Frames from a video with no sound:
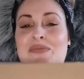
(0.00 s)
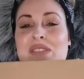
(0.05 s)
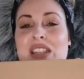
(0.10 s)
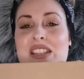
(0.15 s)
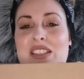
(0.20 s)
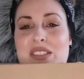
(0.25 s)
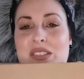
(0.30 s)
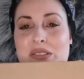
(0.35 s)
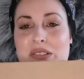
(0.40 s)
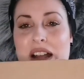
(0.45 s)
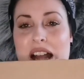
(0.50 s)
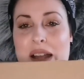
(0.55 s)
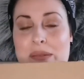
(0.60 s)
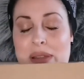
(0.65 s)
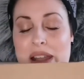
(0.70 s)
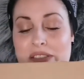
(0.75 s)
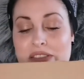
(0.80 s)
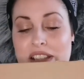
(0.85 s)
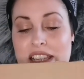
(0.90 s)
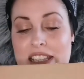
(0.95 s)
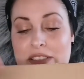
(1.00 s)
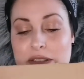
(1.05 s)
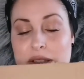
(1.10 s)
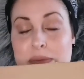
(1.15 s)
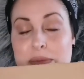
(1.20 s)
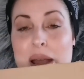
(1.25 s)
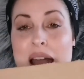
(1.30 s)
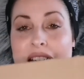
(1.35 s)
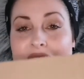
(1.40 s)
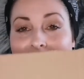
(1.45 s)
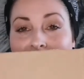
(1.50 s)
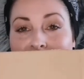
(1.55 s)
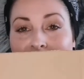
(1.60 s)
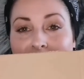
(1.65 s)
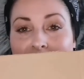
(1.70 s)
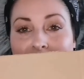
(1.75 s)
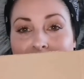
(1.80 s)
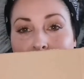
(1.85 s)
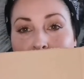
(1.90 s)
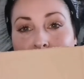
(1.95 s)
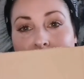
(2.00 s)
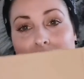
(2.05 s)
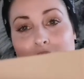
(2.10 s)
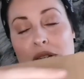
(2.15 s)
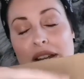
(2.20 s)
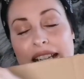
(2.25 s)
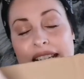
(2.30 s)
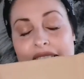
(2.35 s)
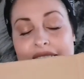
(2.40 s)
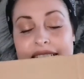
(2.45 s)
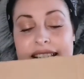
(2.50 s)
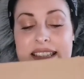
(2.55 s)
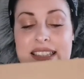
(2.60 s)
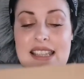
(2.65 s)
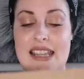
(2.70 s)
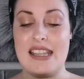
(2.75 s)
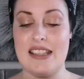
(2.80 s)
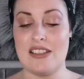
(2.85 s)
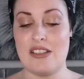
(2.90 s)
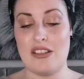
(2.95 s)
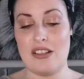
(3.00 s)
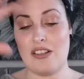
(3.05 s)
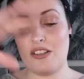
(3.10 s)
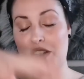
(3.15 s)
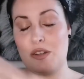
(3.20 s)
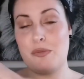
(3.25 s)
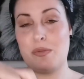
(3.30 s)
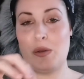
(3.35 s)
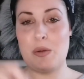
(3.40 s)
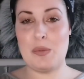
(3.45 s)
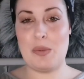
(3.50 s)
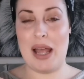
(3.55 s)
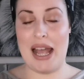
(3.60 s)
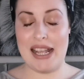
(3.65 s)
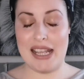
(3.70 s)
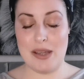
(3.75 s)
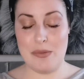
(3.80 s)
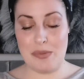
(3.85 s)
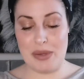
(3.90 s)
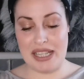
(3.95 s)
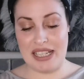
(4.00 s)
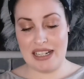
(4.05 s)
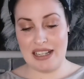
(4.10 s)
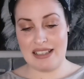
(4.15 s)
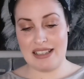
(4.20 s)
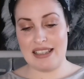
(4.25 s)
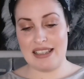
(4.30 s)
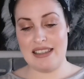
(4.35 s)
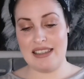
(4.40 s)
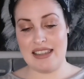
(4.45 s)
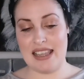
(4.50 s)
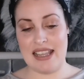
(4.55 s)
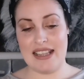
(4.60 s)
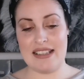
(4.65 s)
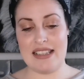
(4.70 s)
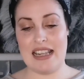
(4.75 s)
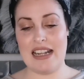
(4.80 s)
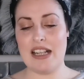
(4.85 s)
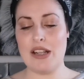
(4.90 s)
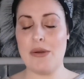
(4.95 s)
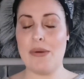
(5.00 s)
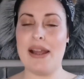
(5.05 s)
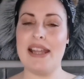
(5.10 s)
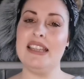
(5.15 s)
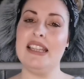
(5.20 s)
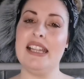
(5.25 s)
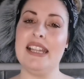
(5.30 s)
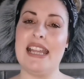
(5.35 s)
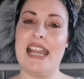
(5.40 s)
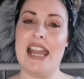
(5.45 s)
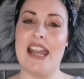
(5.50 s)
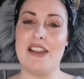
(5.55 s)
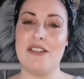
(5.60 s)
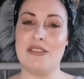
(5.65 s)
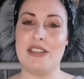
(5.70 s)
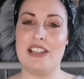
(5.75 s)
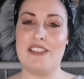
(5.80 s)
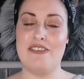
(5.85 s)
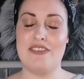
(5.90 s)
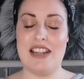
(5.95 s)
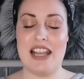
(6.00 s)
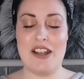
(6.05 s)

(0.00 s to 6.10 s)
so everything was packaged quite nicely. It's got your little packing peanuts and things, and I quite like how they've